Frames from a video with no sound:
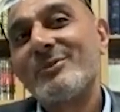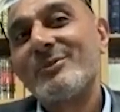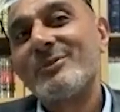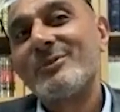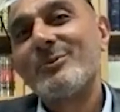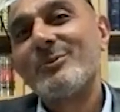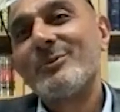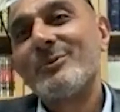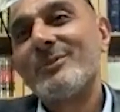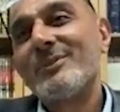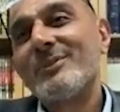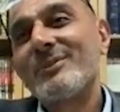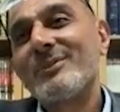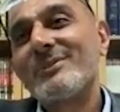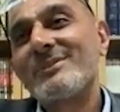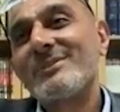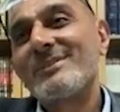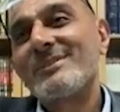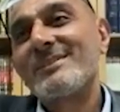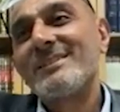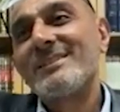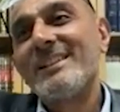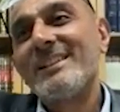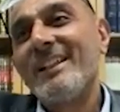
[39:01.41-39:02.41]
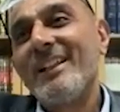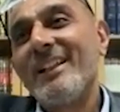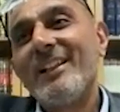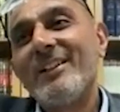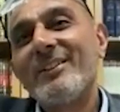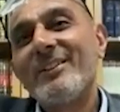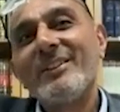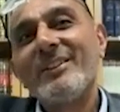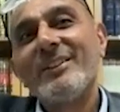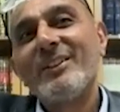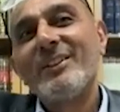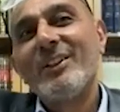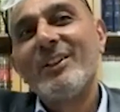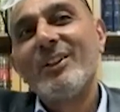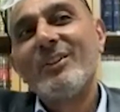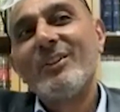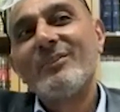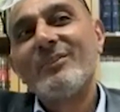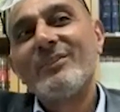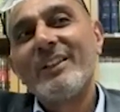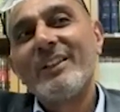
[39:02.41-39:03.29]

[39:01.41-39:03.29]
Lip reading: towards the area of